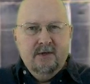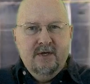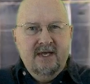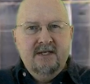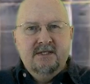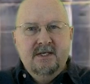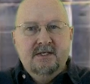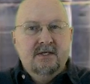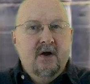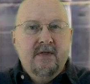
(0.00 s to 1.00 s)
you know, heat
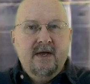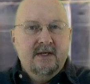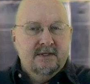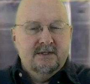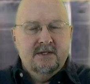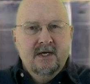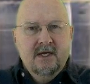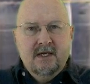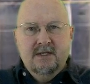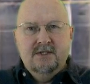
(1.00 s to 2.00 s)
sinks, and all that is,
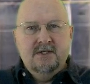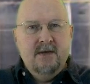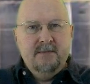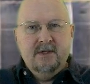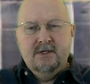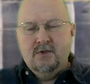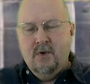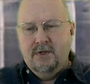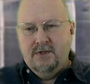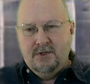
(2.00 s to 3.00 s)
is something that's
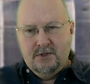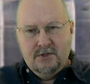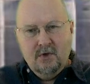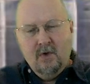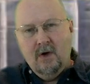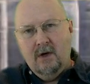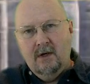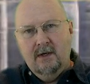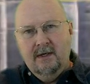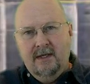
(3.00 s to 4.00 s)
going to store
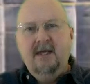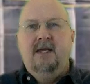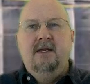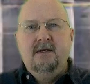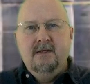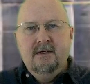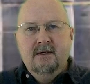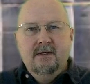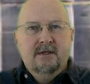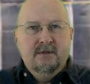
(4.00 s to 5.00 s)
heat
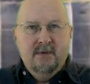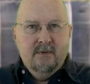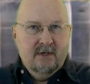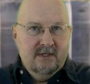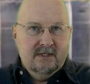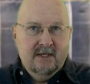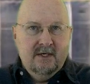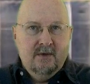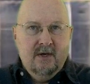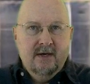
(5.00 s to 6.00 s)
to be released
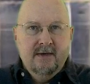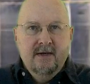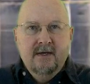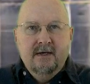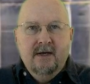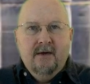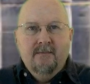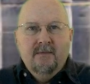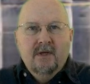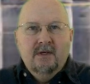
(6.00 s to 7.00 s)
later on.
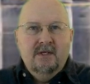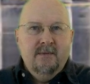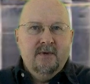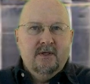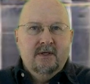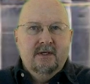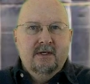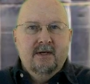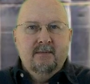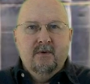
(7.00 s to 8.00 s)
Now, typically,
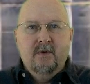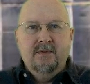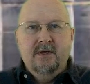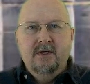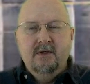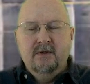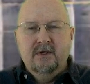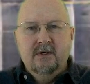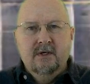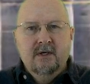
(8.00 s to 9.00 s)
the number one thing you'll
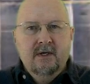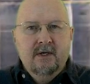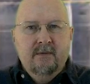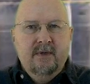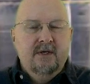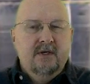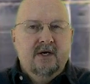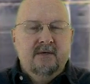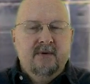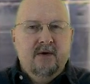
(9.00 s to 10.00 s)
hear being
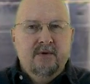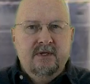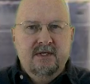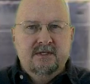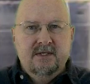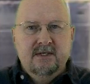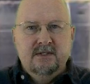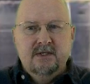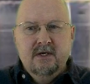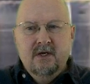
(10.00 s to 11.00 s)
talked about with heat
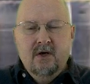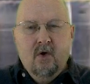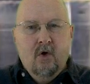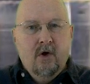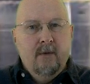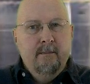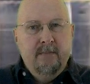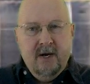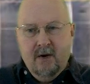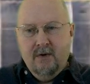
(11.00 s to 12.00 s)
sinks or
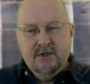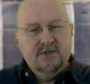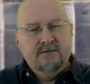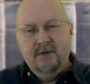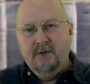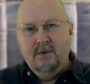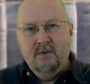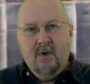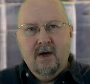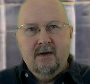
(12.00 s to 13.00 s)
barrels filled
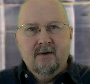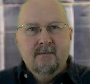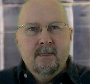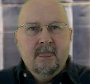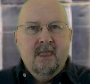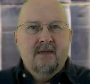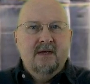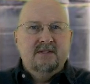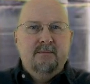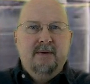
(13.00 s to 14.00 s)
with water. Now,
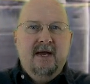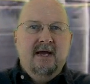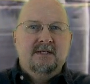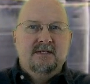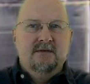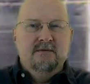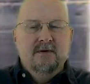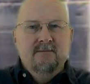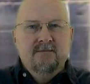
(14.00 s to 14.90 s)
that's a passive